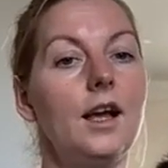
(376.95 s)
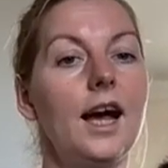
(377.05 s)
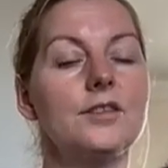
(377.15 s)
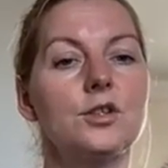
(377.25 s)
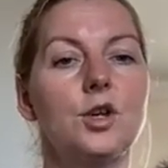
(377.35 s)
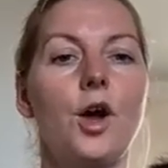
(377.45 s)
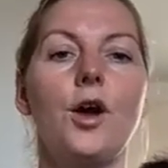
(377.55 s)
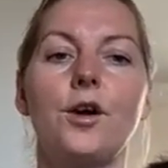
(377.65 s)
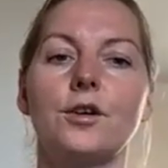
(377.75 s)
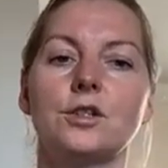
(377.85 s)
has
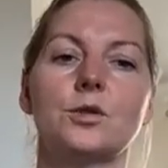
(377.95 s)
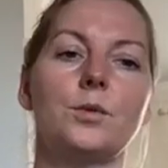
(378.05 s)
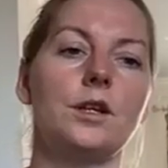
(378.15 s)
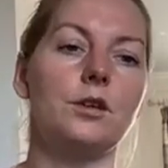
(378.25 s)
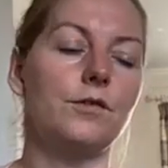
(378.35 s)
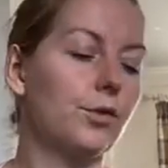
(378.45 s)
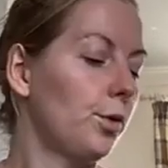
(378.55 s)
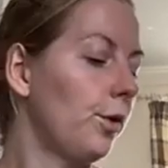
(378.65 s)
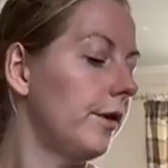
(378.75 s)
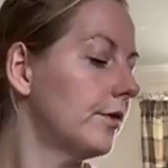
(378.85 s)
occurred when you've
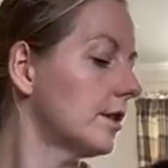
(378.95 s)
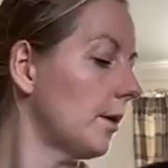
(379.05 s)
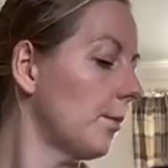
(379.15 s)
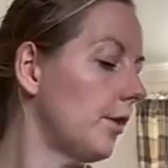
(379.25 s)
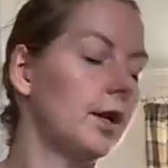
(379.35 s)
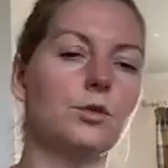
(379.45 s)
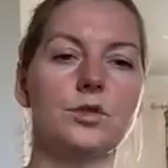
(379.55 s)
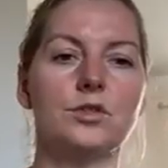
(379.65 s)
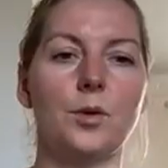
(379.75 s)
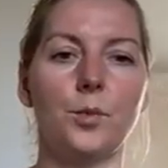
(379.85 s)
thought of something or
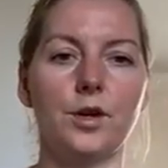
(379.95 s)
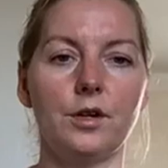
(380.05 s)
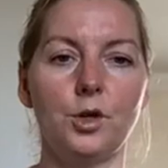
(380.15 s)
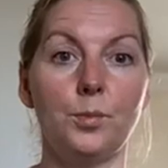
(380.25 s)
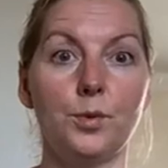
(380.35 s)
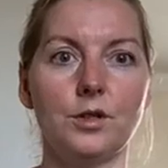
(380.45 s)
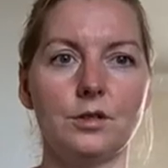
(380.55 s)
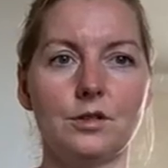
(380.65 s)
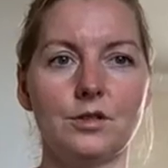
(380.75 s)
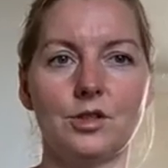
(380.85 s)
someone who
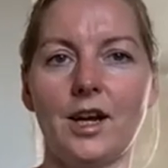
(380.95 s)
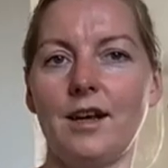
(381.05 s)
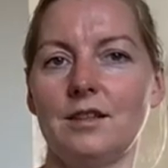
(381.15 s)
brings you stress.